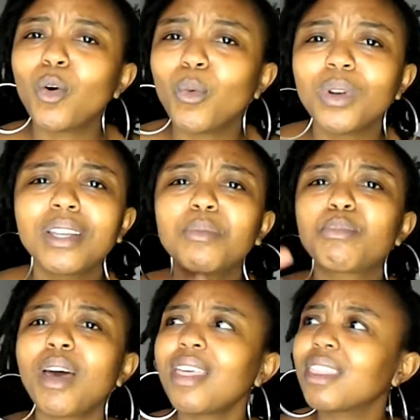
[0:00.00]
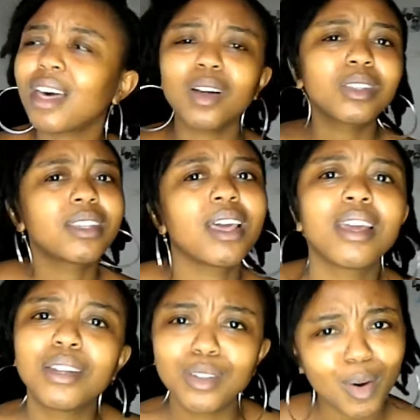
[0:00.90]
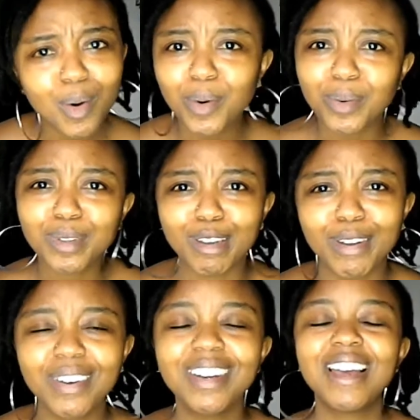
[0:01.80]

let a brother out there know, you know.